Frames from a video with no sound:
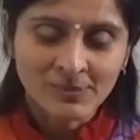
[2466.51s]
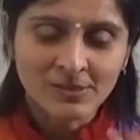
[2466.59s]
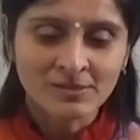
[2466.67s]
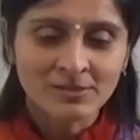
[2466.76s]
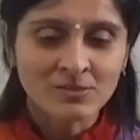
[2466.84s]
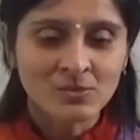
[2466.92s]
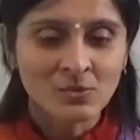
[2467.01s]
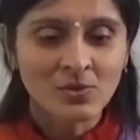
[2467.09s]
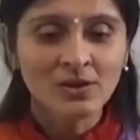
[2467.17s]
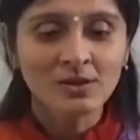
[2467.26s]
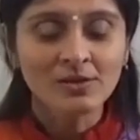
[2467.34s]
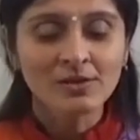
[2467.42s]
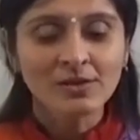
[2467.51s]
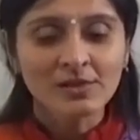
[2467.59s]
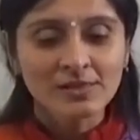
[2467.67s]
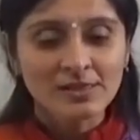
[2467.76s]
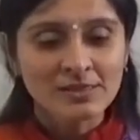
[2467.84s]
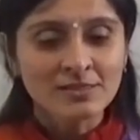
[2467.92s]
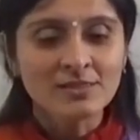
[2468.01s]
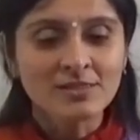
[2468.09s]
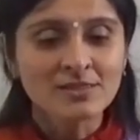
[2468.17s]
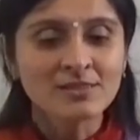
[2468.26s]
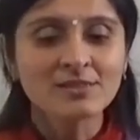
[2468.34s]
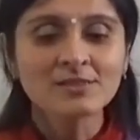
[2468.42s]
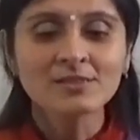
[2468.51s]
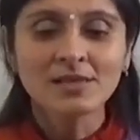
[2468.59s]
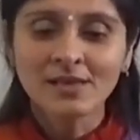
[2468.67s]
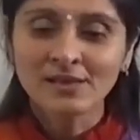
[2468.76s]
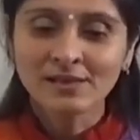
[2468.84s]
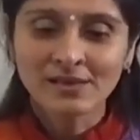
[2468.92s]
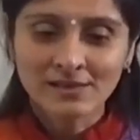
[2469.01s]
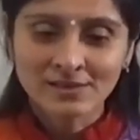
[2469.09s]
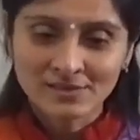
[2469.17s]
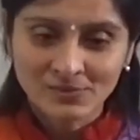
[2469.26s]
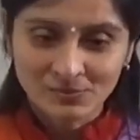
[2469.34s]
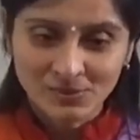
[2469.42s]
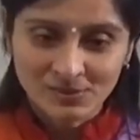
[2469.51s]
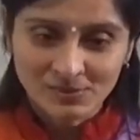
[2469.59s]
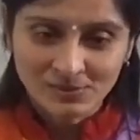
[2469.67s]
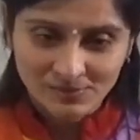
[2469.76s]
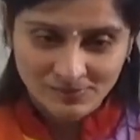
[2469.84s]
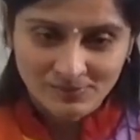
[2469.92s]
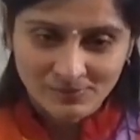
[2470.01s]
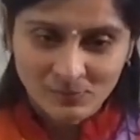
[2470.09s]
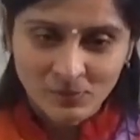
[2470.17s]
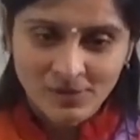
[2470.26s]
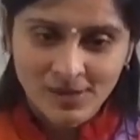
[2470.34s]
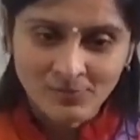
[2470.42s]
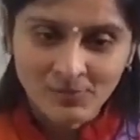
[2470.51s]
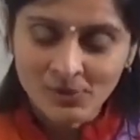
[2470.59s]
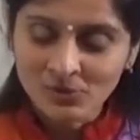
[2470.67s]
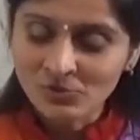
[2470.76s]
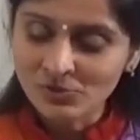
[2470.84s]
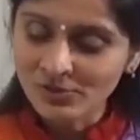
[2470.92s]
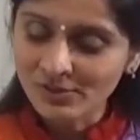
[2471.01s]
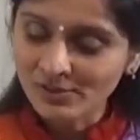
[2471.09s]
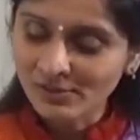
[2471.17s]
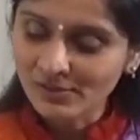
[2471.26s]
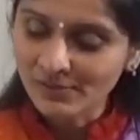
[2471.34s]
it is called instant enlightenment. What happened to Janaka?